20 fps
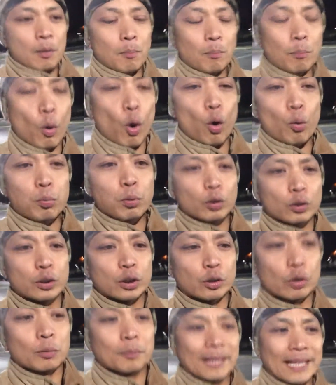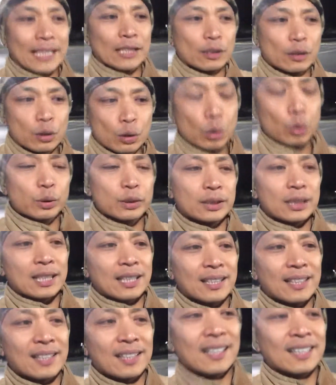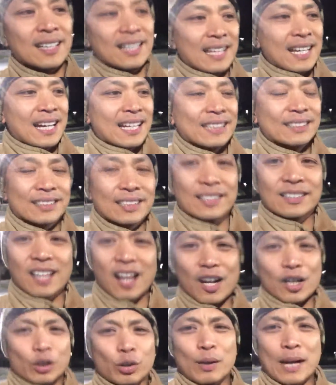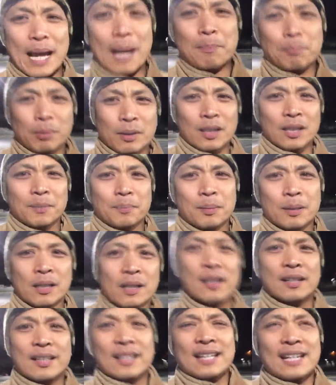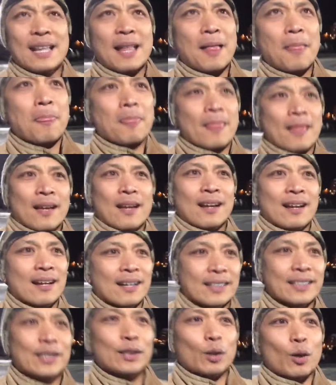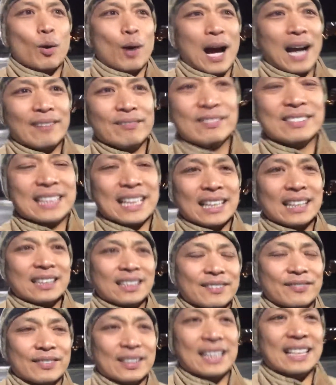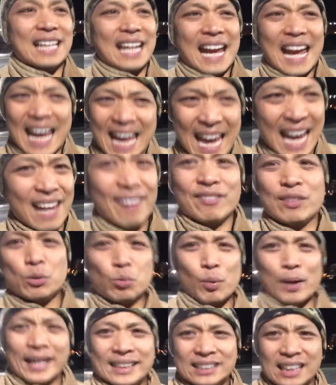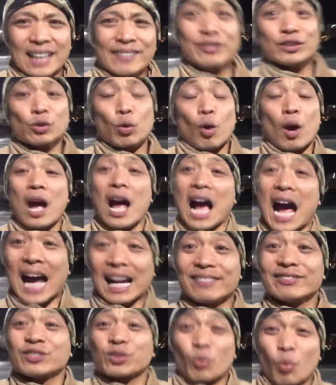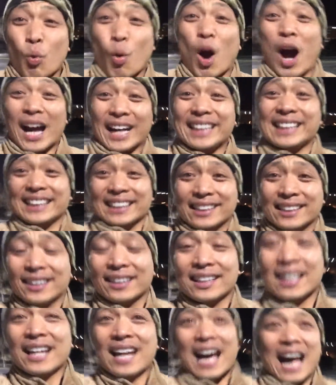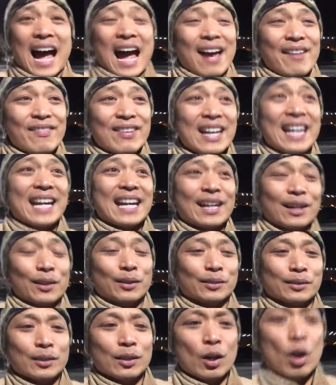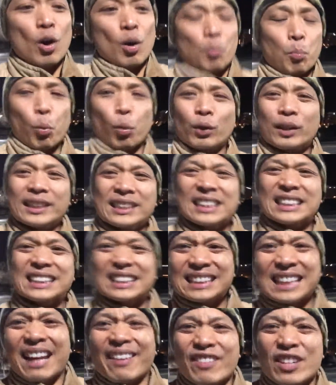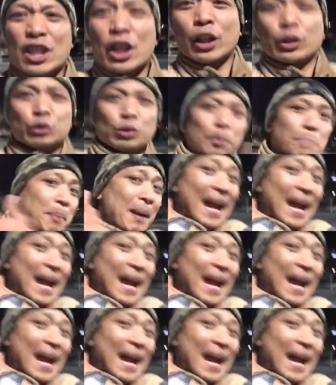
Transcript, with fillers: mobile, to remain loose, to not cramp up, you know, I've deadlifted heavy weights. I've, squ I've squatted. I've held more than 700